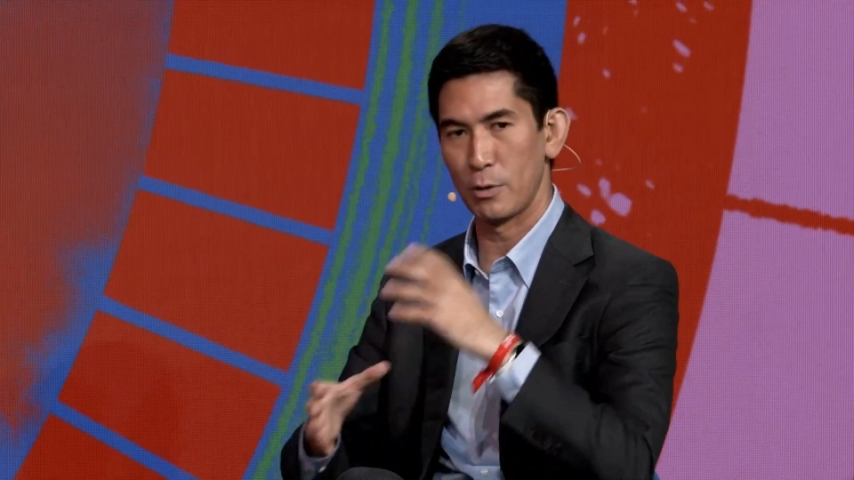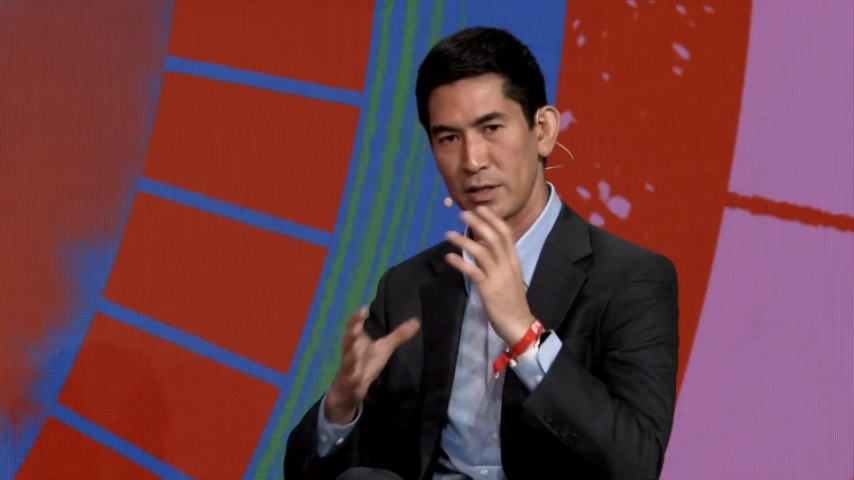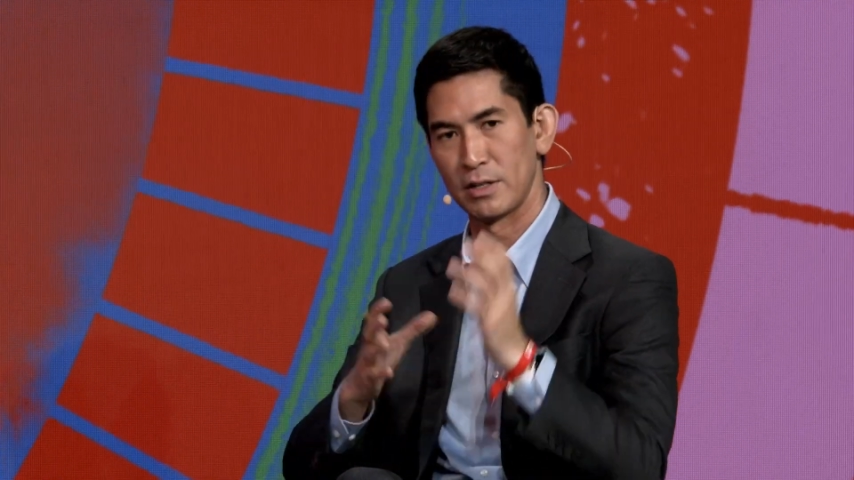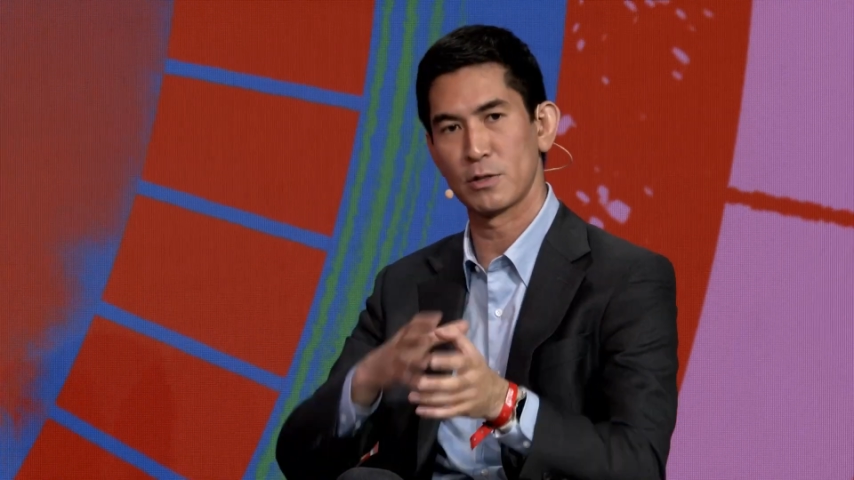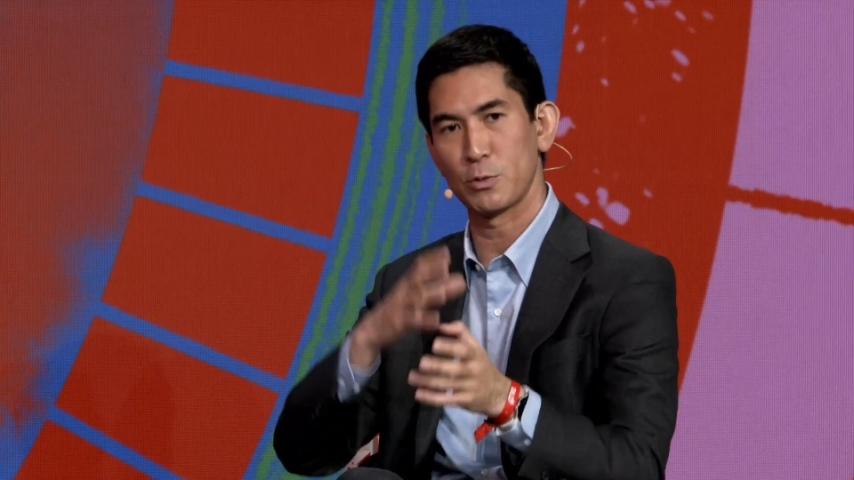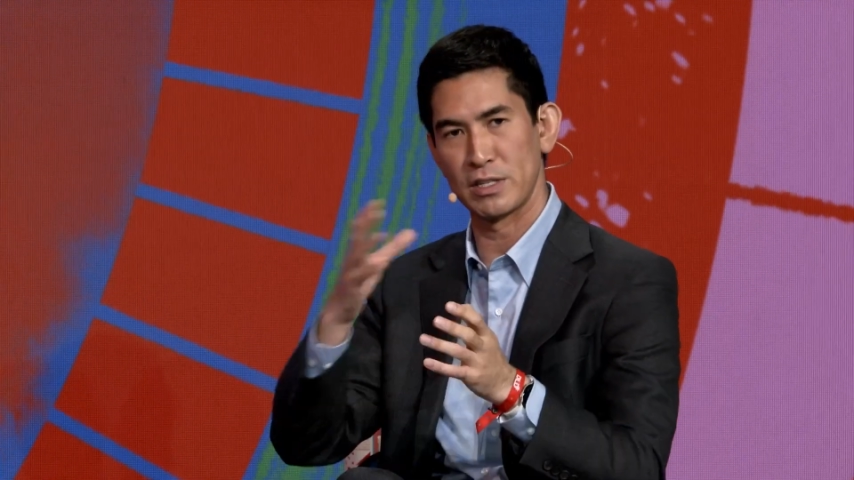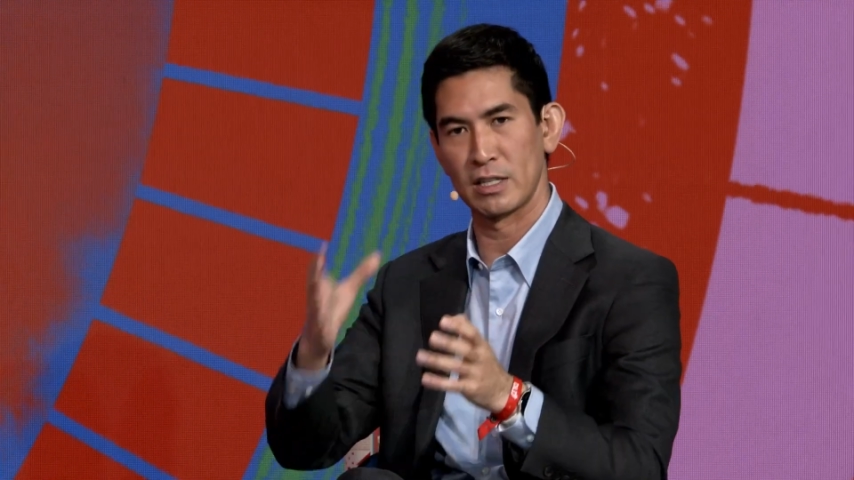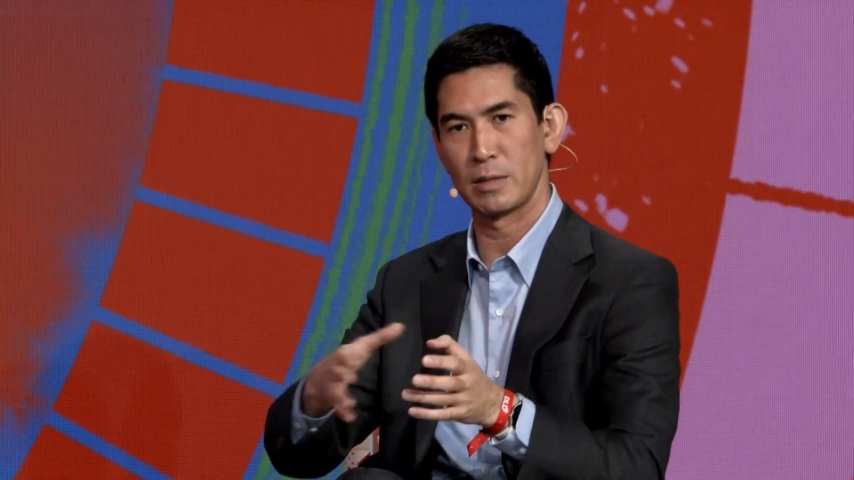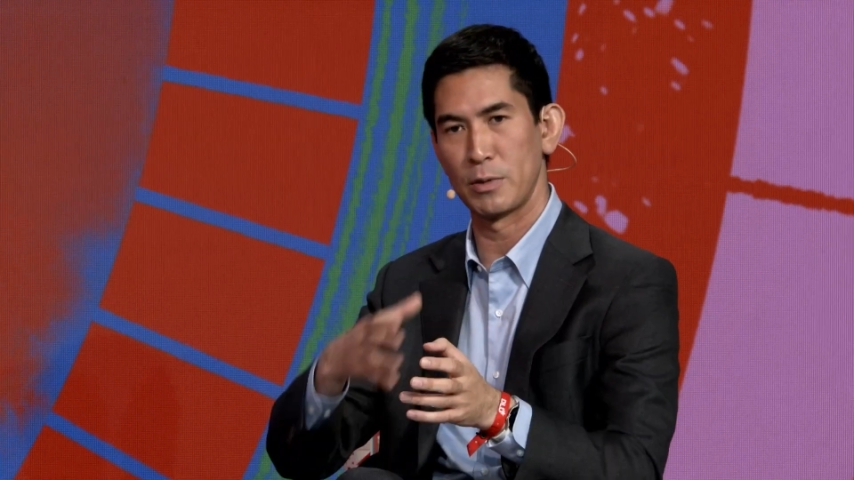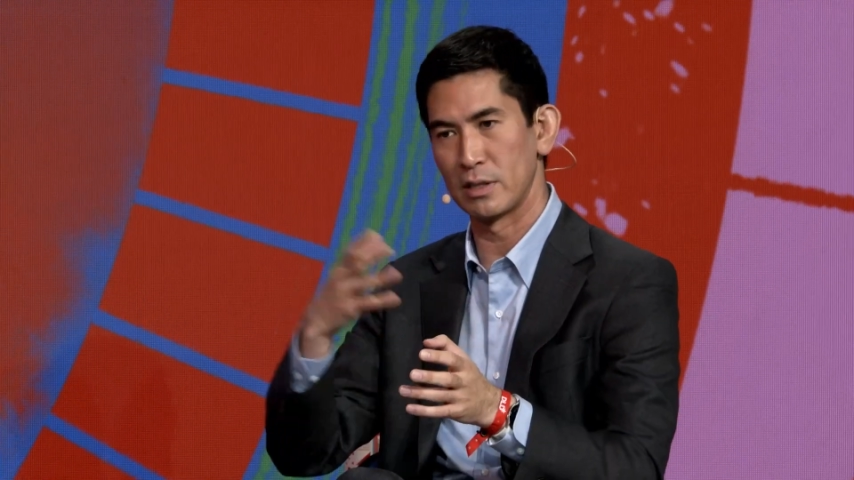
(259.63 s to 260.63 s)
industries
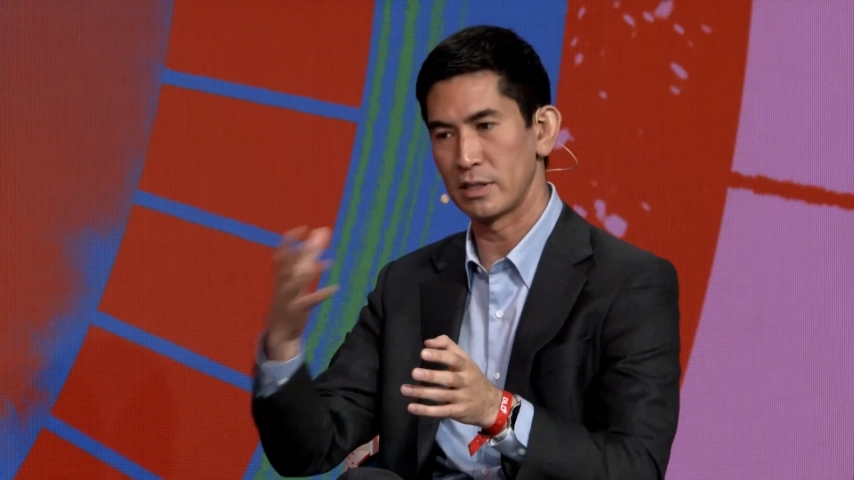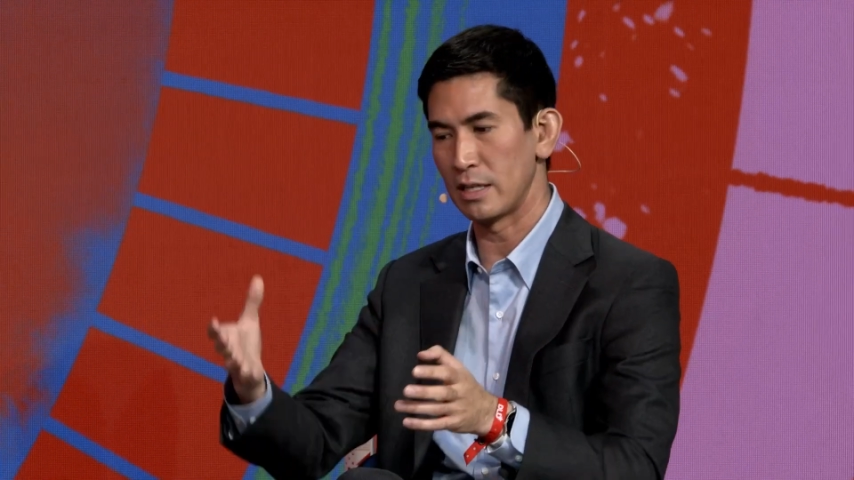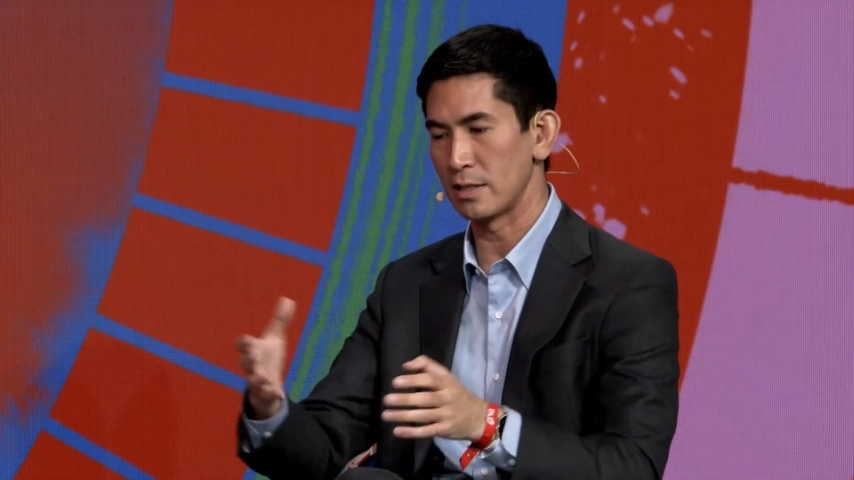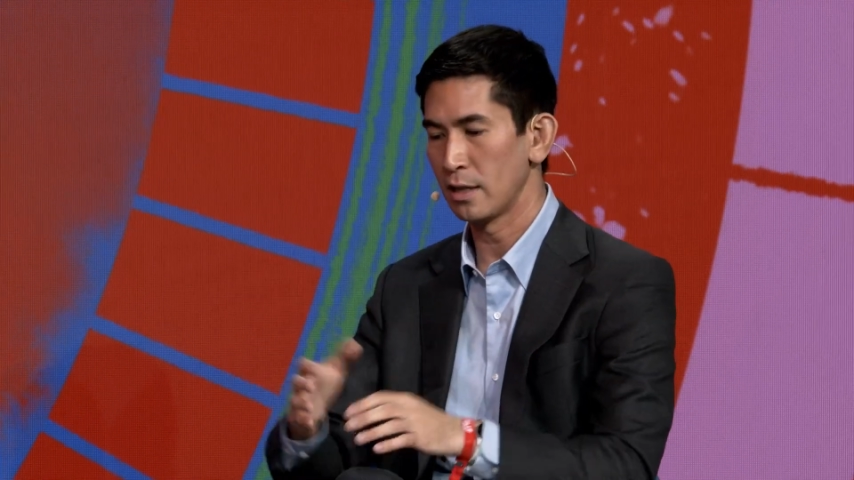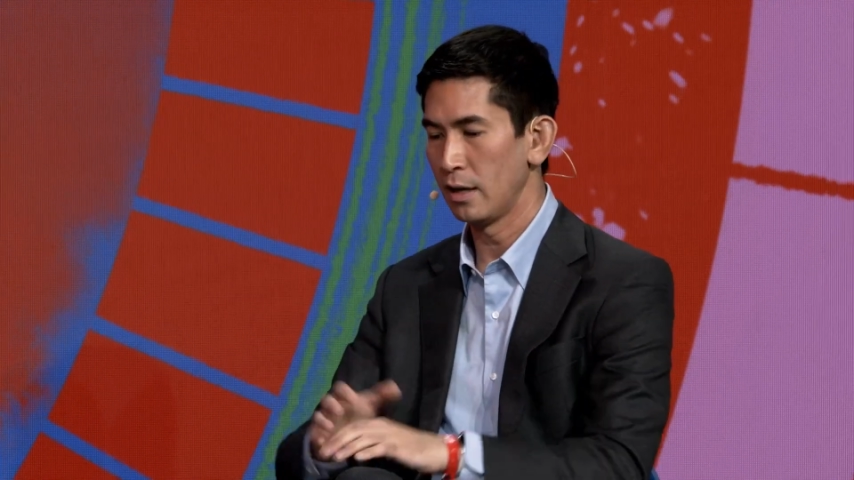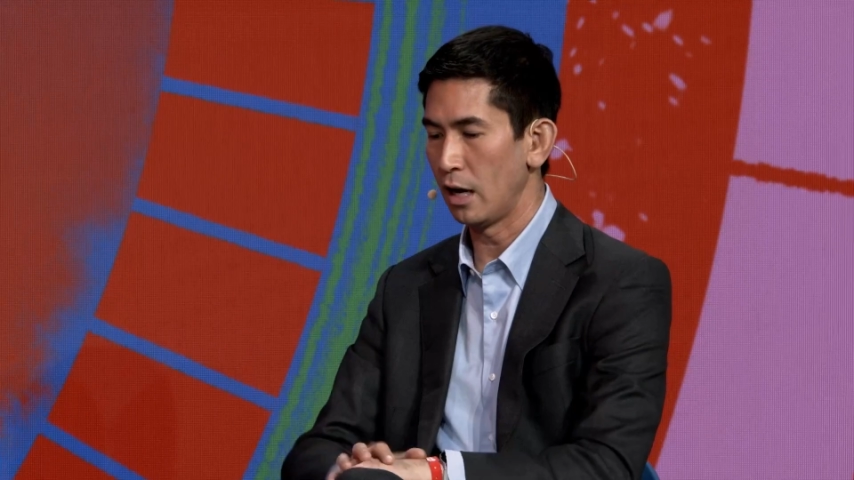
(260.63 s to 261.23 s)
and communities